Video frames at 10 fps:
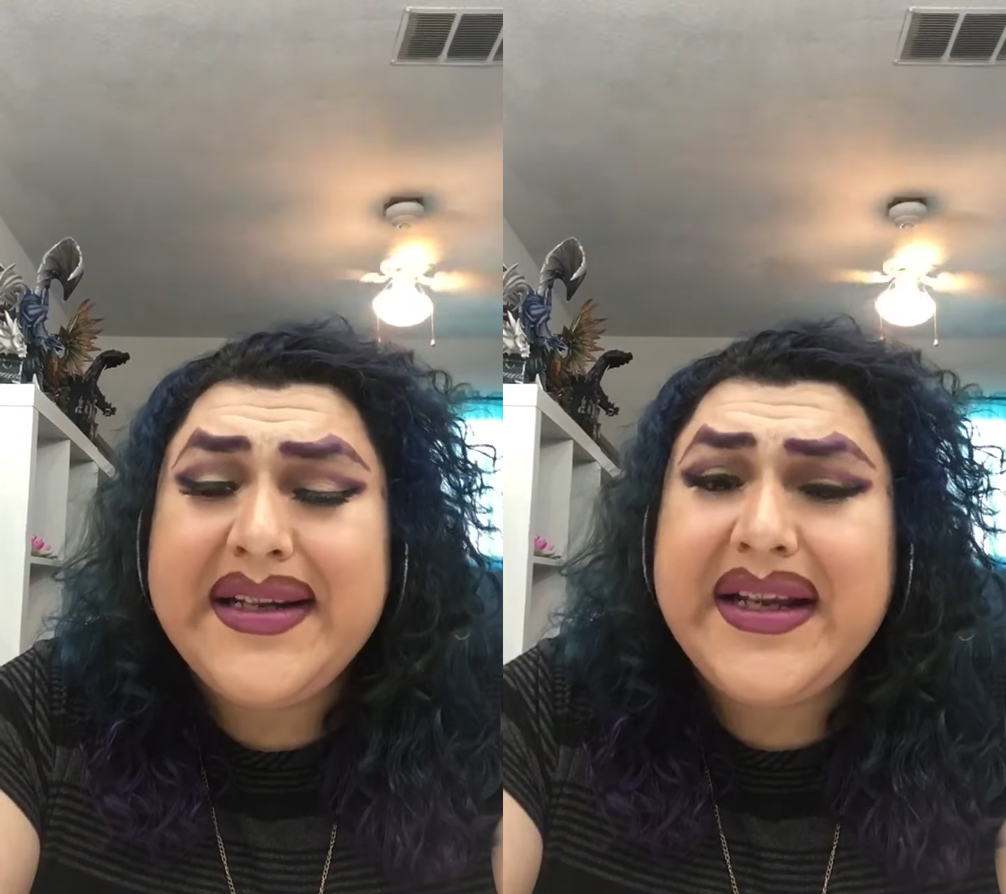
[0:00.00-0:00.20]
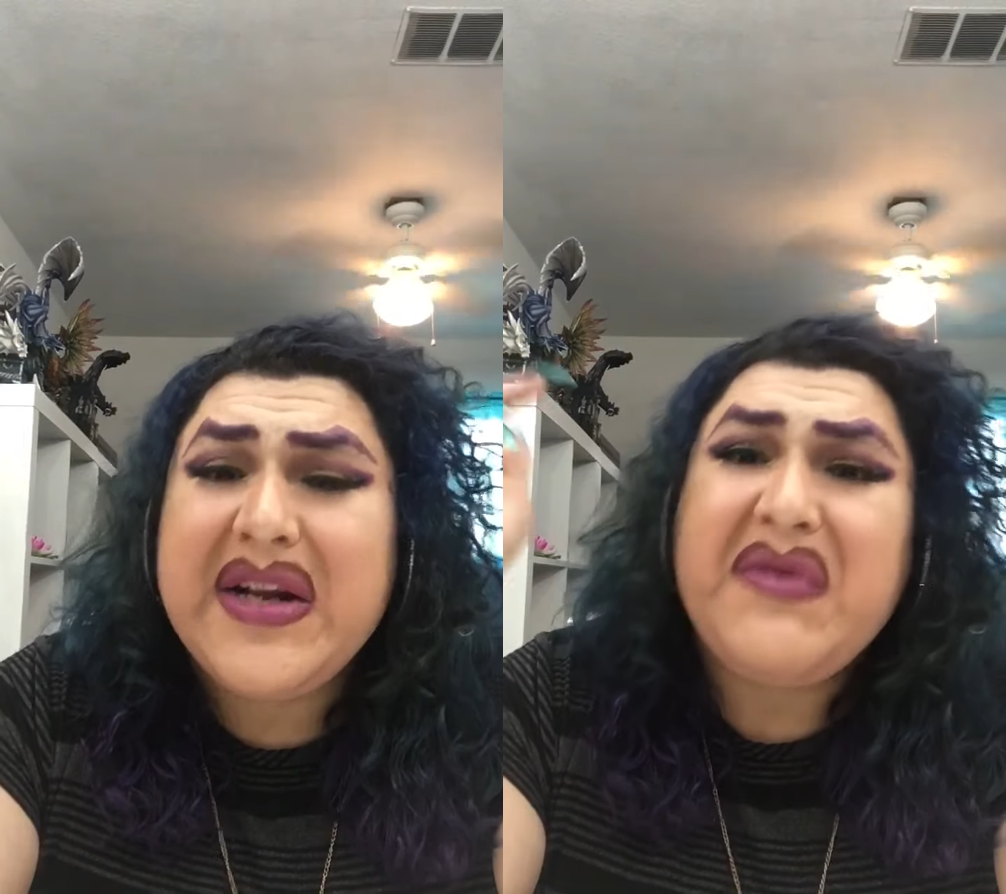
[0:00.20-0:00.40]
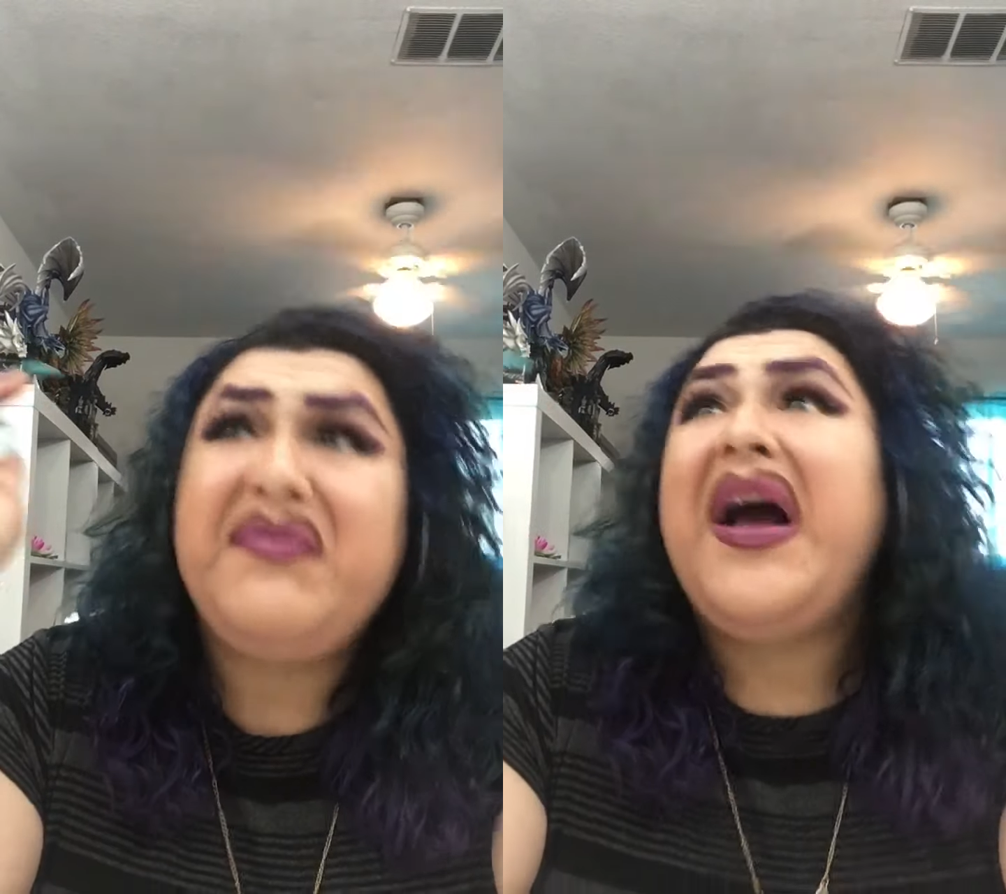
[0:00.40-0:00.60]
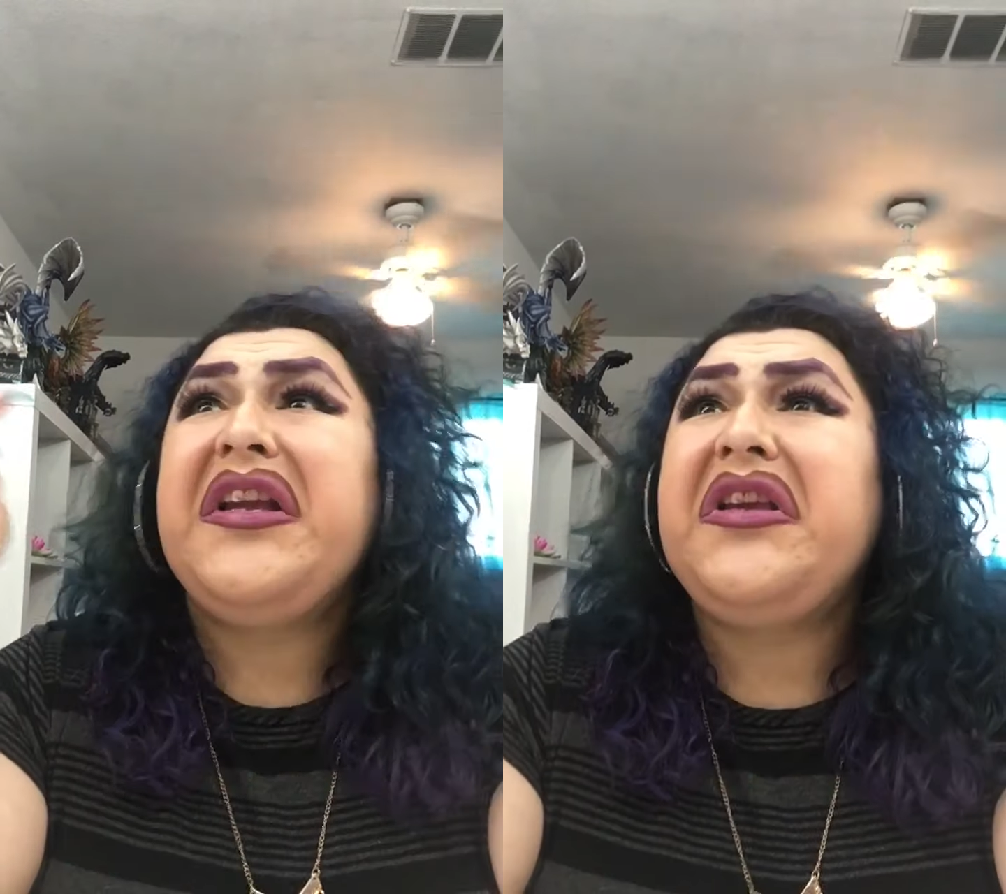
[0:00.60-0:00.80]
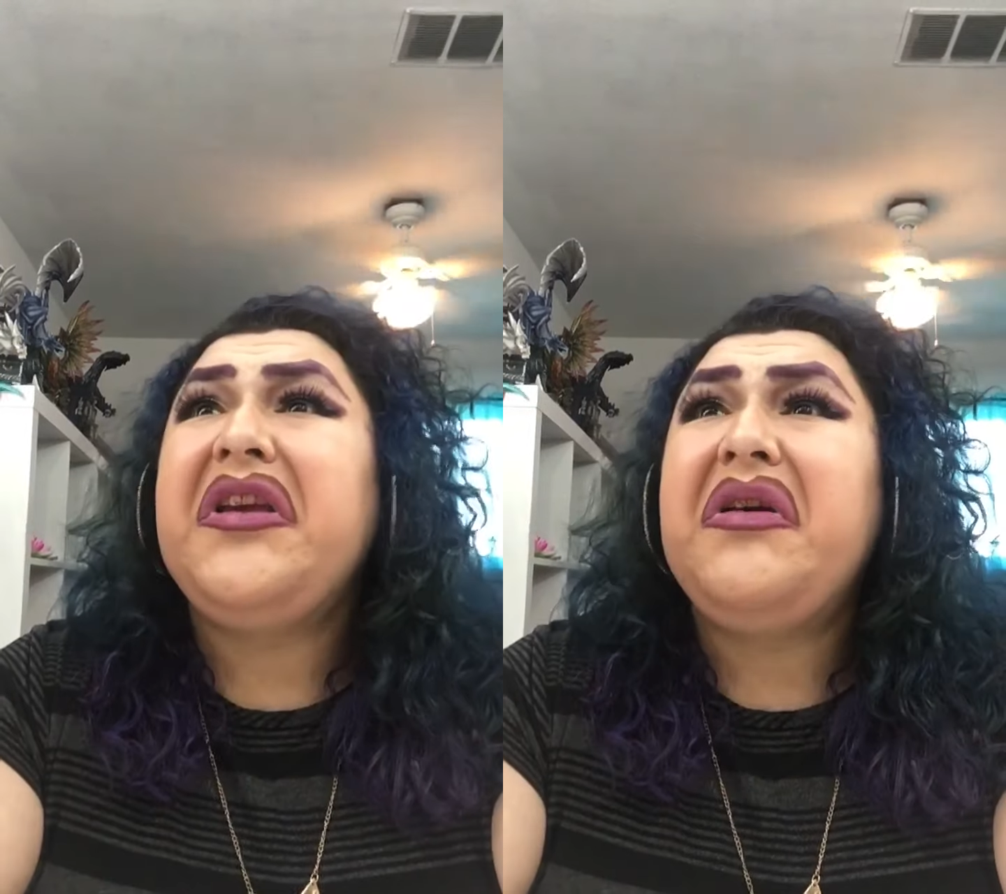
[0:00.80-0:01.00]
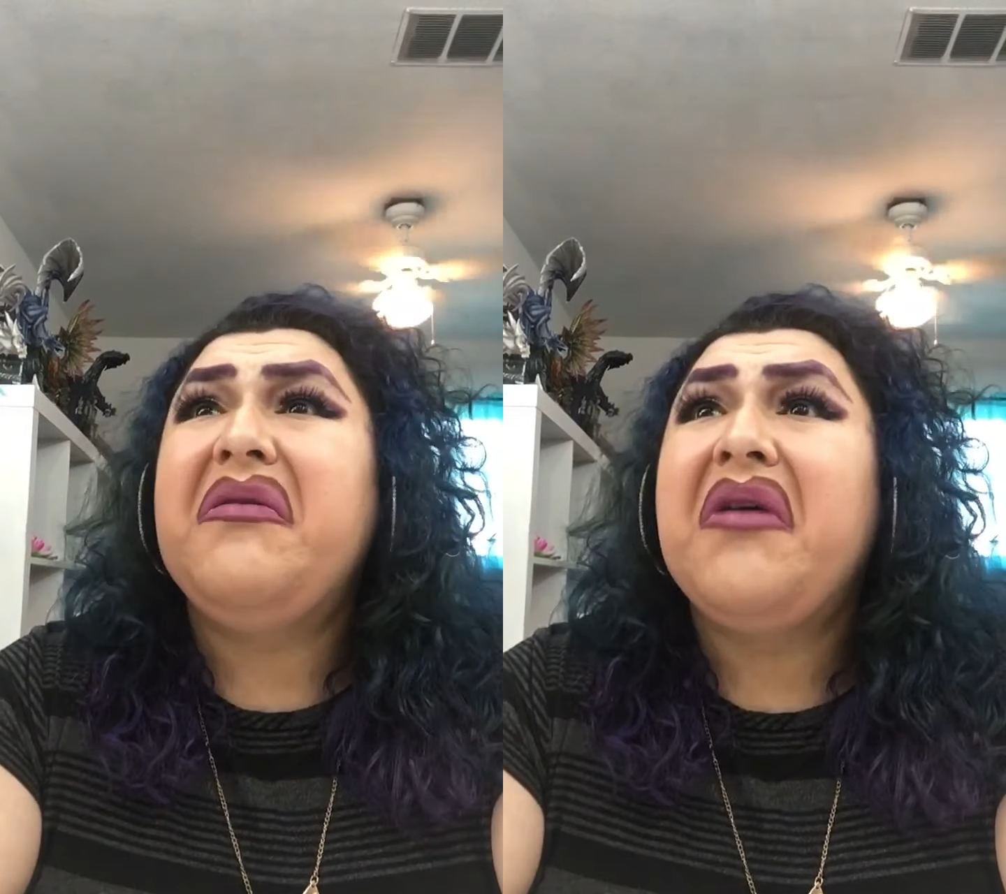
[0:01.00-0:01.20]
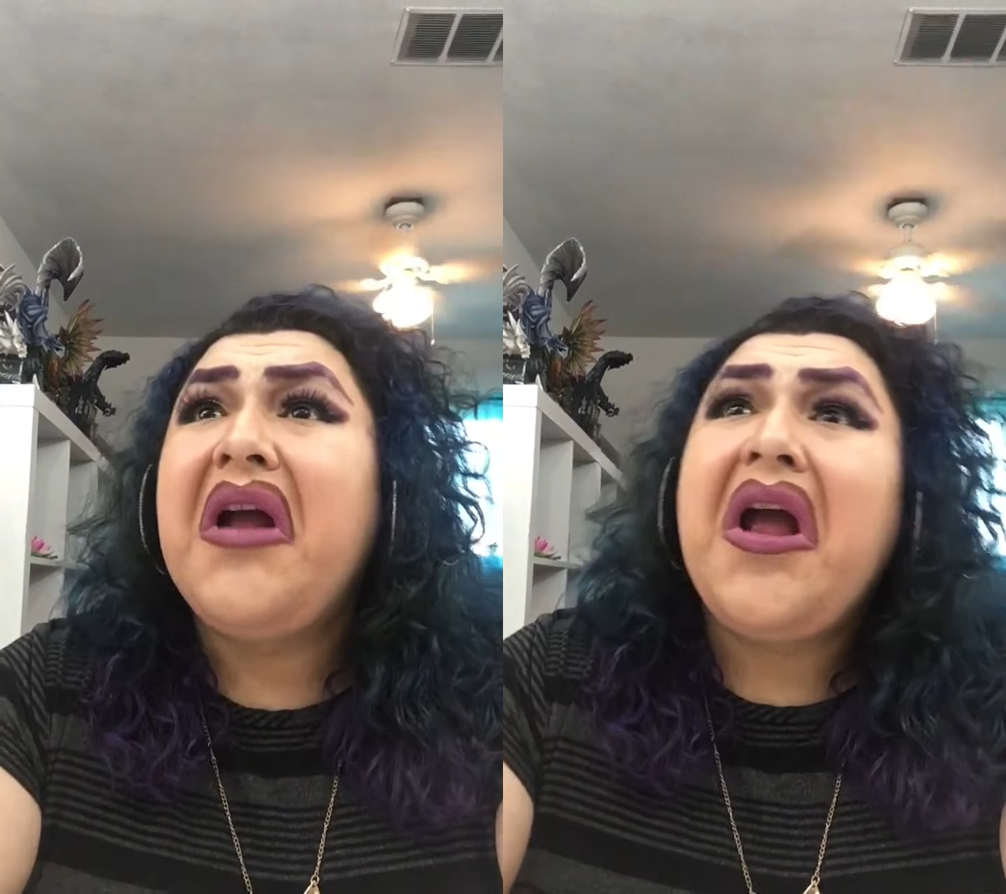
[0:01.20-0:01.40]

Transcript: the killer, fuck you,